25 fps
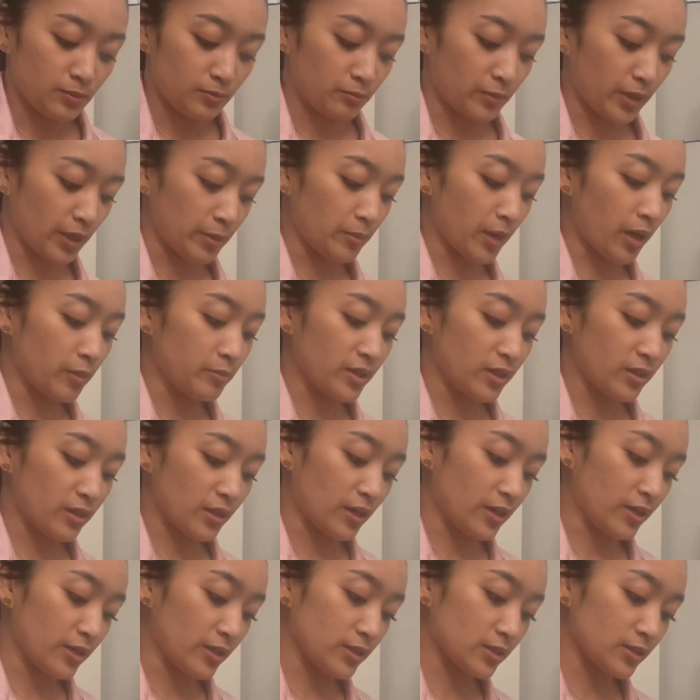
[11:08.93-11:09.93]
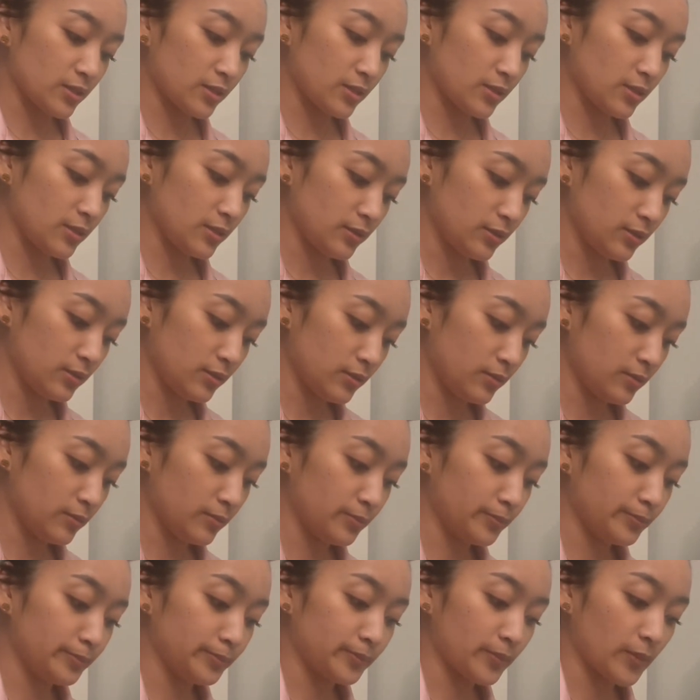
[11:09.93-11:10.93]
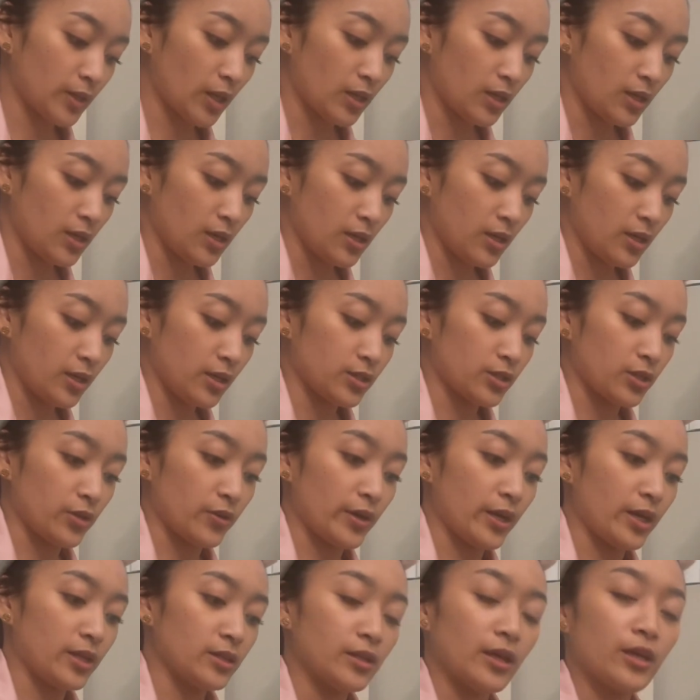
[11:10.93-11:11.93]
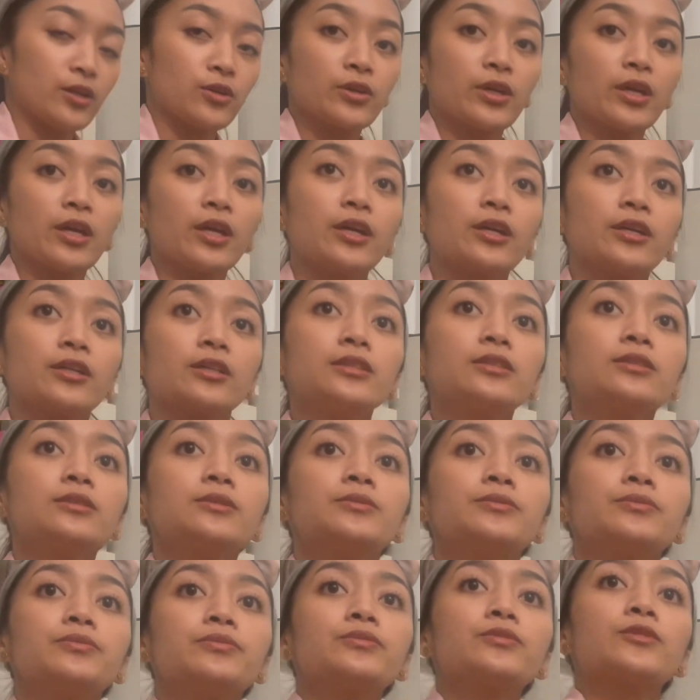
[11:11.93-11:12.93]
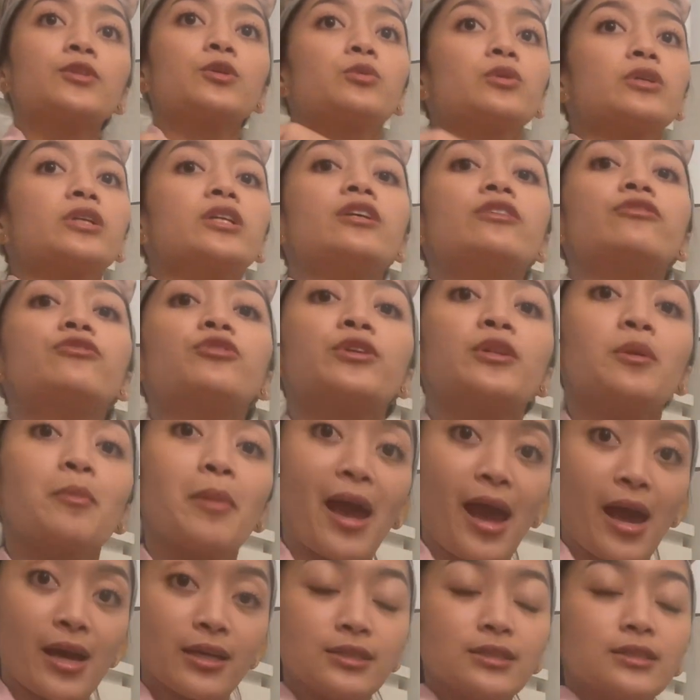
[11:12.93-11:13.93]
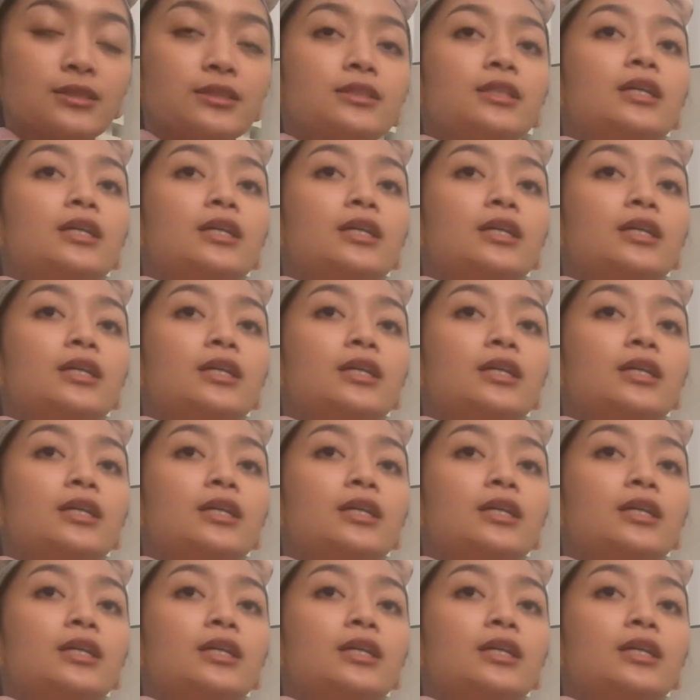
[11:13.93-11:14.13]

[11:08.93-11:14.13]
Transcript: my mommy thighs it's all right i don't care we're here for the bag.